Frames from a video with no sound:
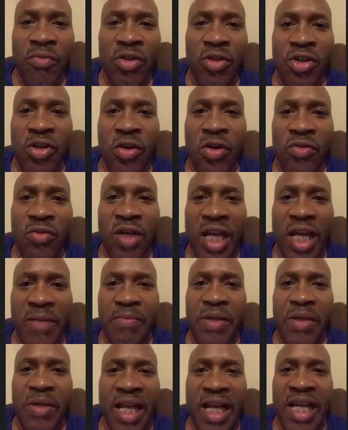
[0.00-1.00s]

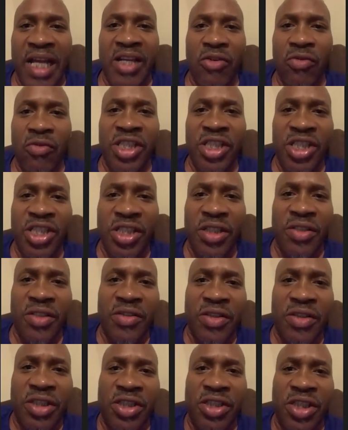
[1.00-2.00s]
like be like on
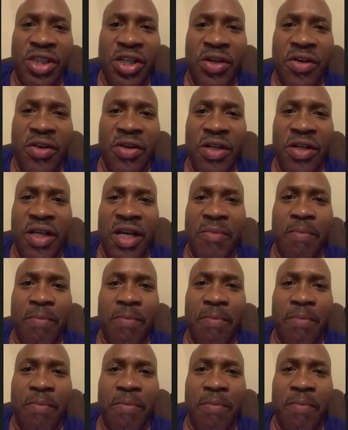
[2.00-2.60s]
this here